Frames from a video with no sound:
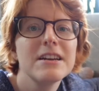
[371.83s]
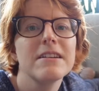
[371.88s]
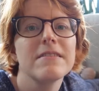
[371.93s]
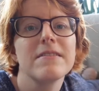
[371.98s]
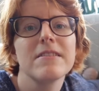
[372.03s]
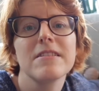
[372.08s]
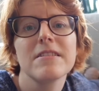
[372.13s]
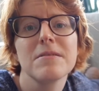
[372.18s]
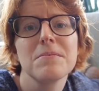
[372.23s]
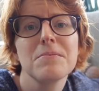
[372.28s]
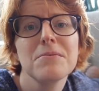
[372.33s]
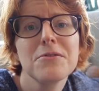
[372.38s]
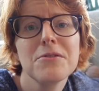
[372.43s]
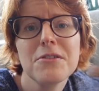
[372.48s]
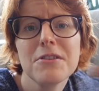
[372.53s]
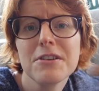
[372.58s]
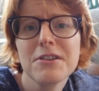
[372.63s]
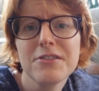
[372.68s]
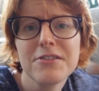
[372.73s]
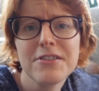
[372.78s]
if it's
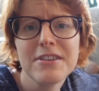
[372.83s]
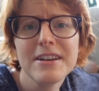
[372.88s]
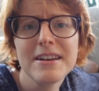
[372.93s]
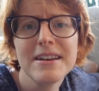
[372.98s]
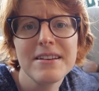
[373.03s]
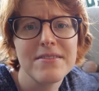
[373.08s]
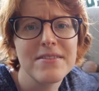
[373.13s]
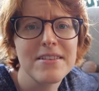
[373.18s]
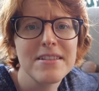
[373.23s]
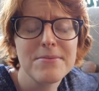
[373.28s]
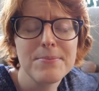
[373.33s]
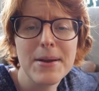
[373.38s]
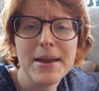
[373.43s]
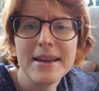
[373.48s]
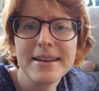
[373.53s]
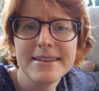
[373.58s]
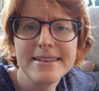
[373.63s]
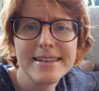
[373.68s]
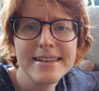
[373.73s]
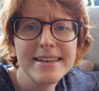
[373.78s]
embroidery, if it's
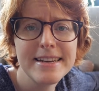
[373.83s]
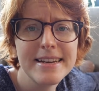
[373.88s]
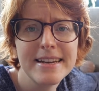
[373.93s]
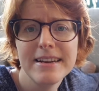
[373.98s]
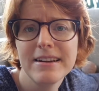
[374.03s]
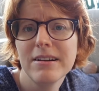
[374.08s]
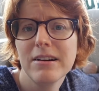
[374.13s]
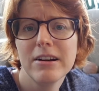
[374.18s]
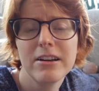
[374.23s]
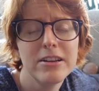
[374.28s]
painting,